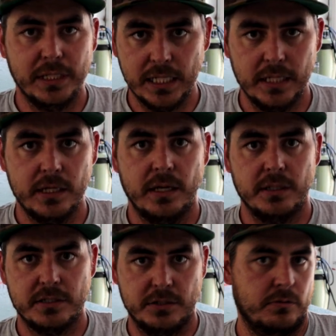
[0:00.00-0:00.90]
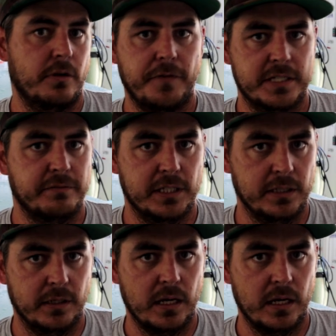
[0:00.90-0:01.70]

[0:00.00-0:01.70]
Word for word: need to effectively clean,